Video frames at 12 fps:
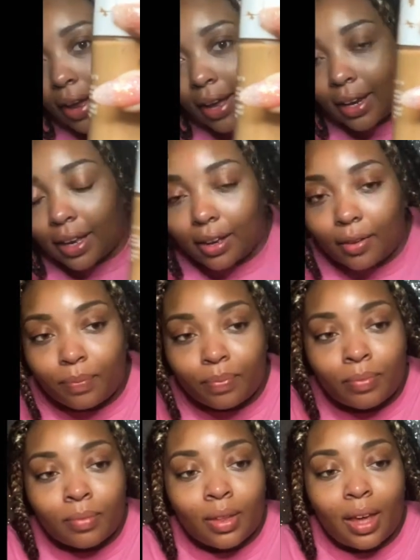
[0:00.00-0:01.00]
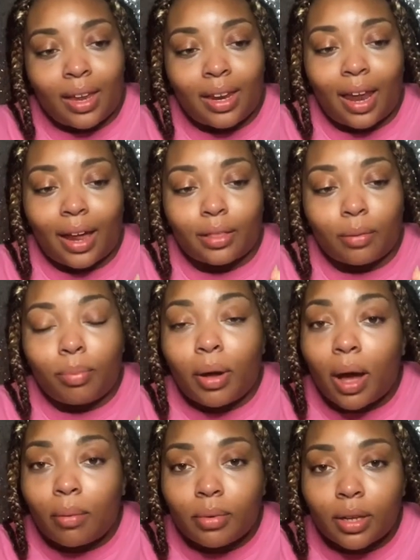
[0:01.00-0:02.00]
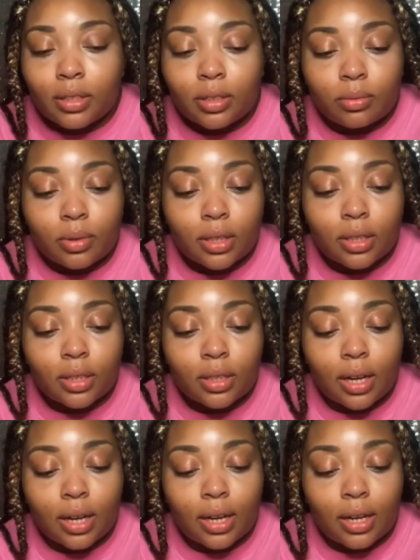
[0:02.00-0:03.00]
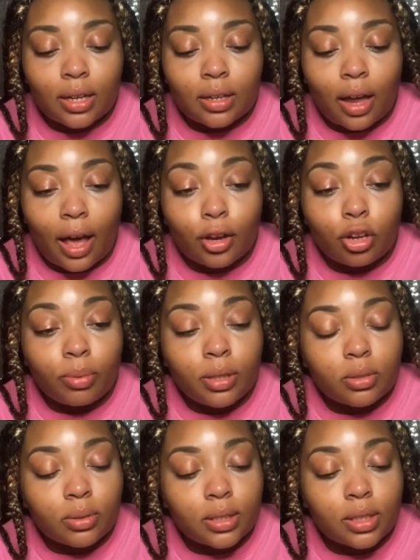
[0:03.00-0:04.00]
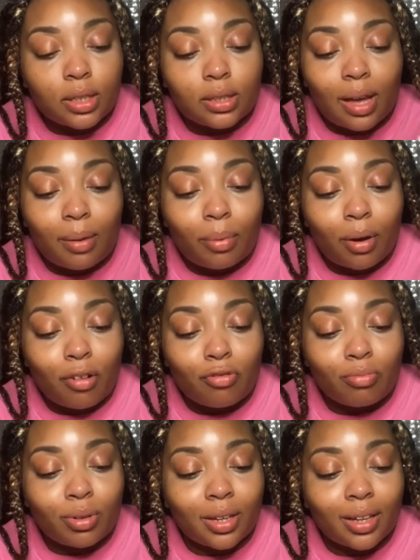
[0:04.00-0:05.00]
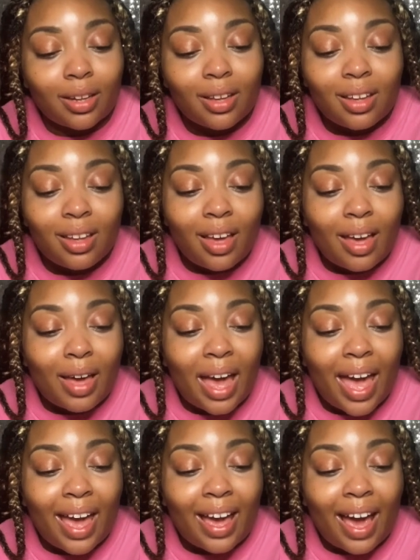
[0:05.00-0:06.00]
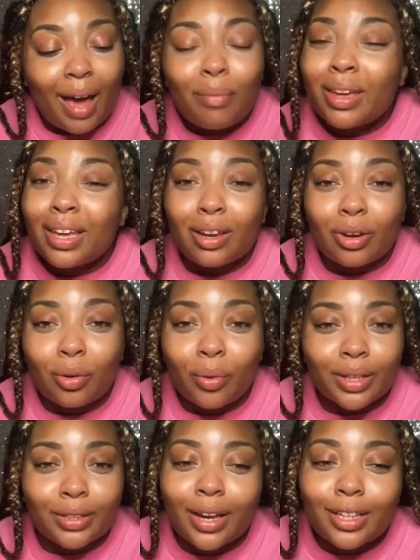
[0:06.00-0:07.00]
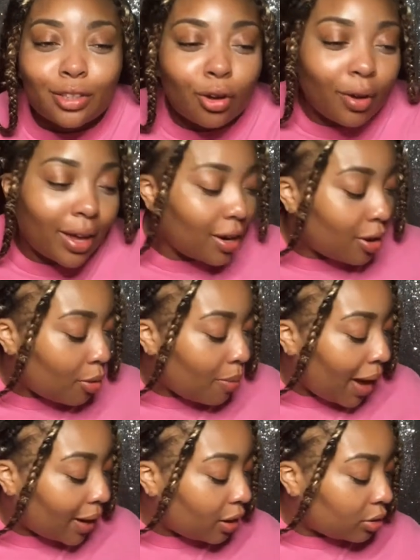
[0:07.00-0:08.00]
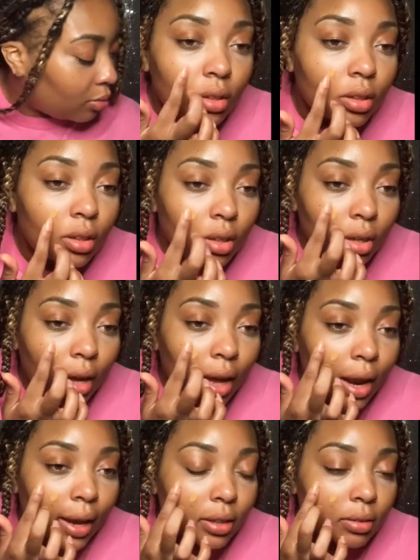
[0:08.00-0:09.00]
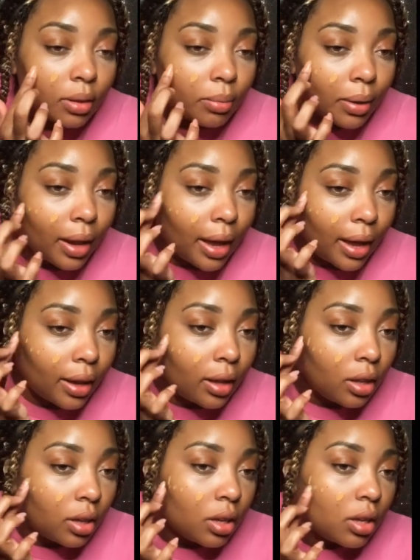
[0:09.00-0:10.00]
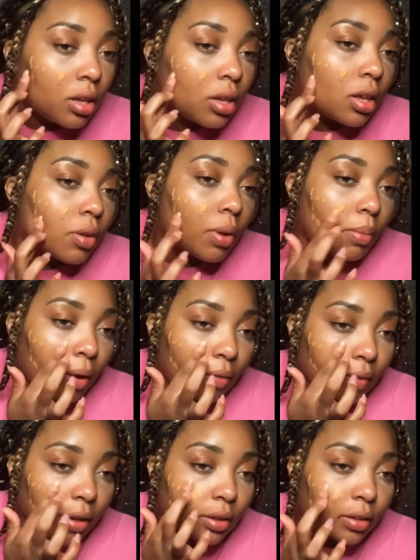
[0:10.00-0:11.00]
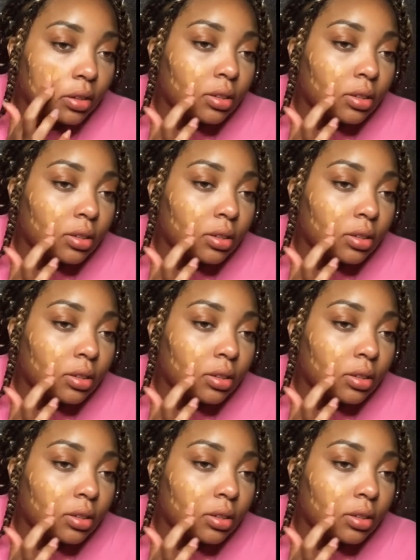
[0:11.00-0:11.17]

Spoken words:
in it, and then like the pump doesn't work, and I do be twisting the top off, but I be getting annoyed, so I just go ahead and go buy another one. I like to apply it with my finger,